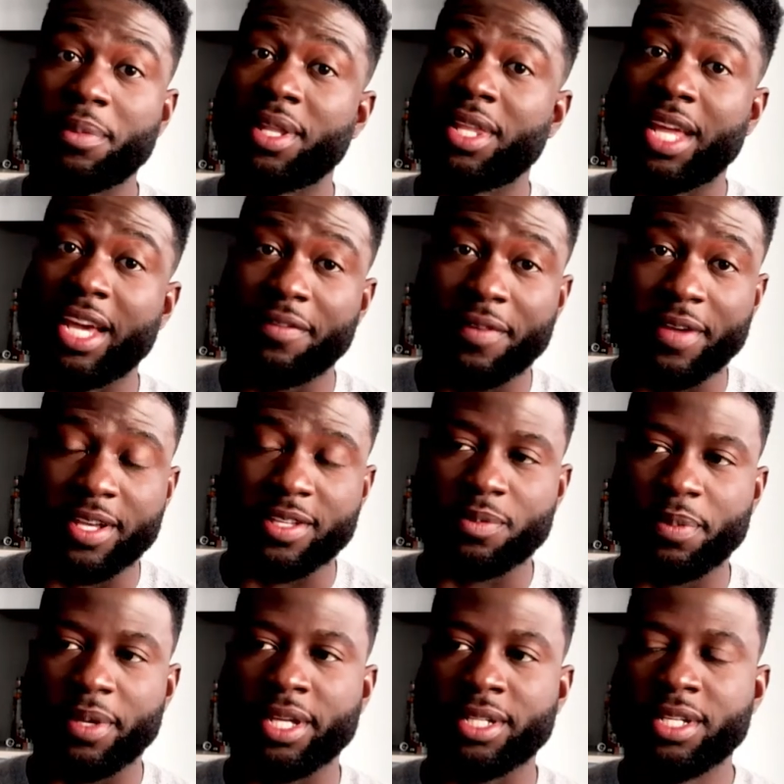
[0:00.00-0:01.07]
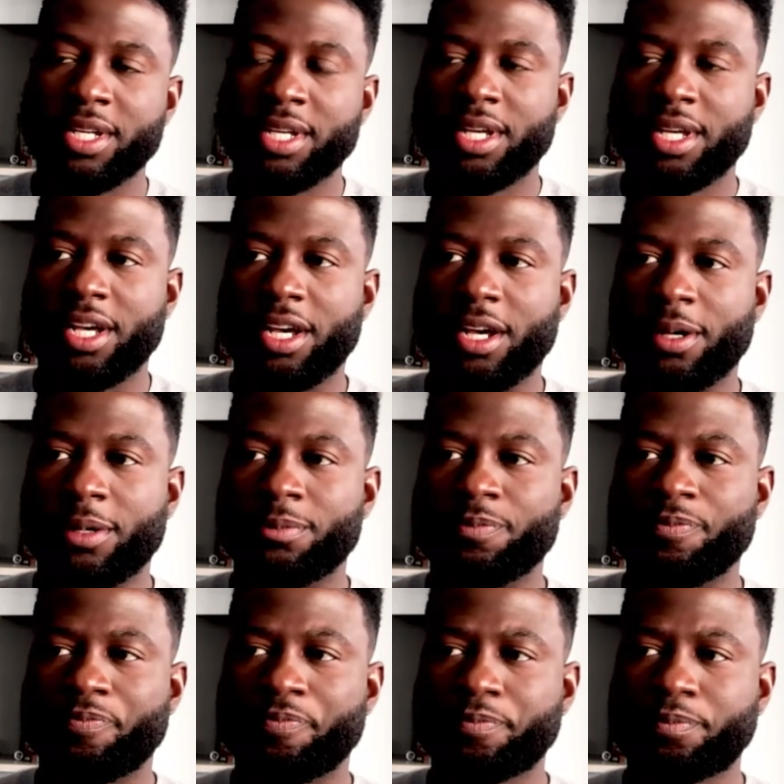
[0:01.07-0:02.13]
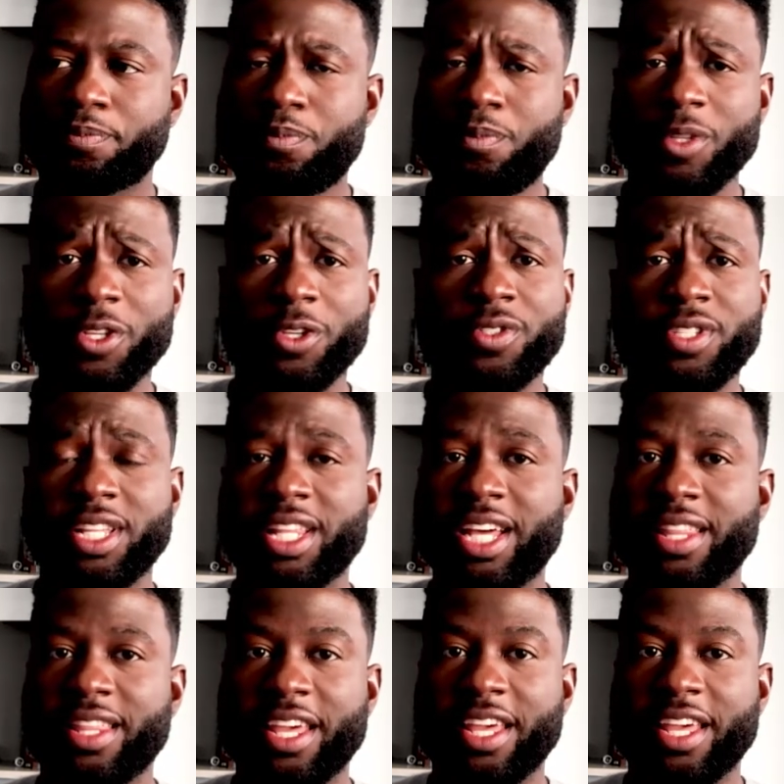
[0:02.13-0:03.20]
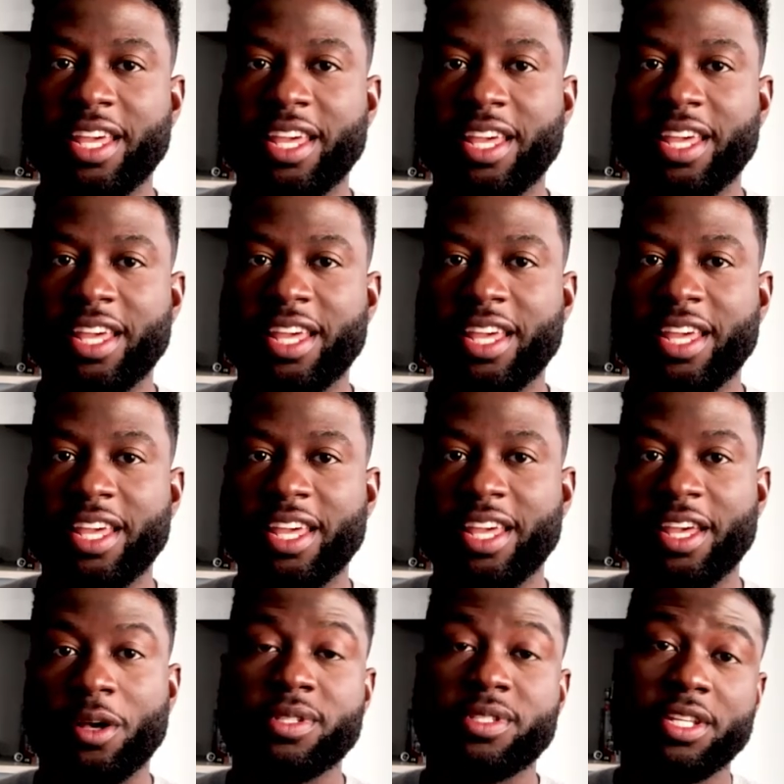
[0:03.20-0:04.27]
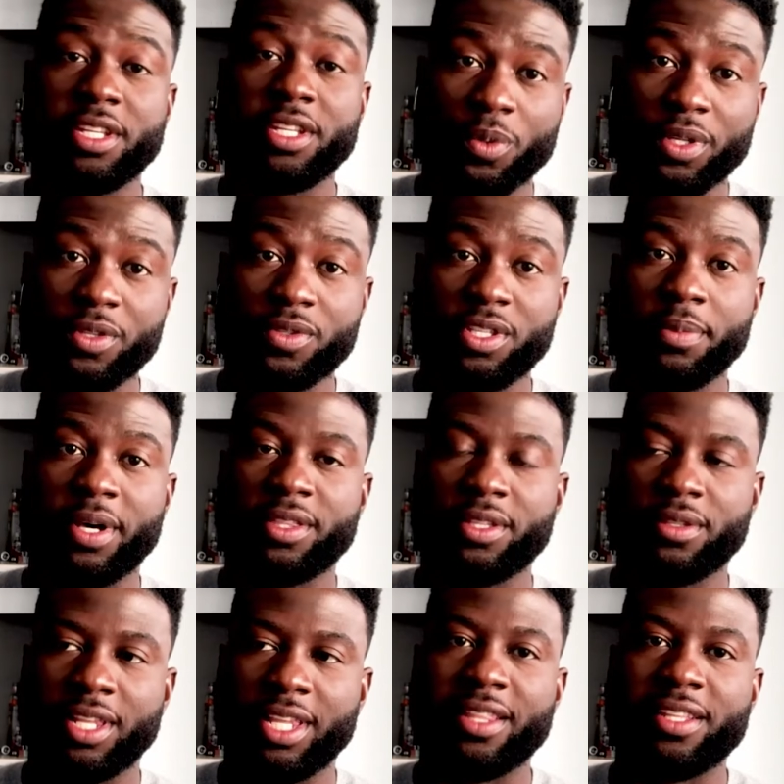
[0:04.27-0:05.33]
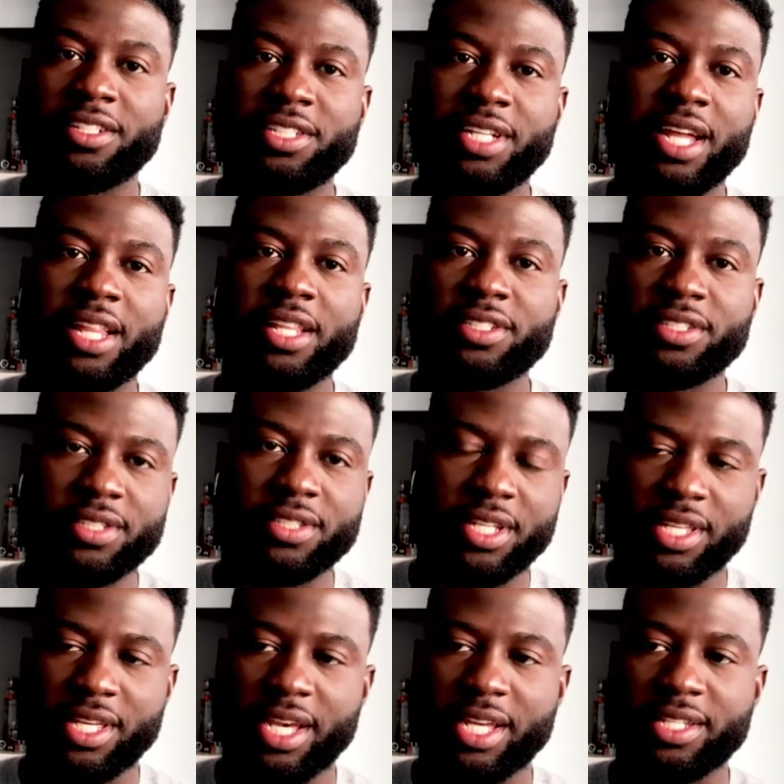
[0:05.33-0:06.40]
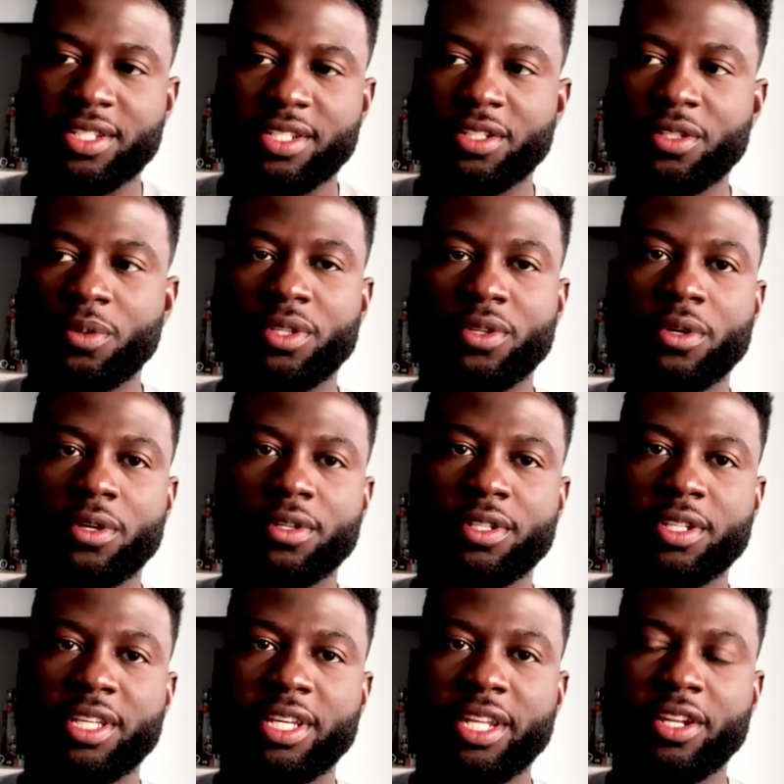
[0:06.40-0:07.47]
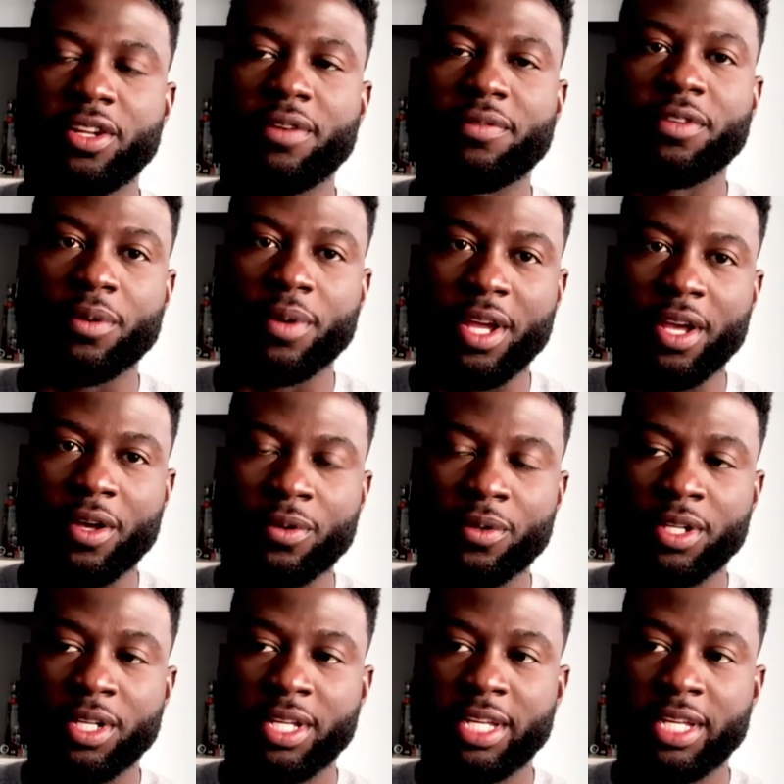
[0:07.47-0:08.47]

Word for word: from a life aspect. Um, you see a lot of the elements that he struggled with. You see about a lot of the challenges that he had to deal with in order to get it off the ground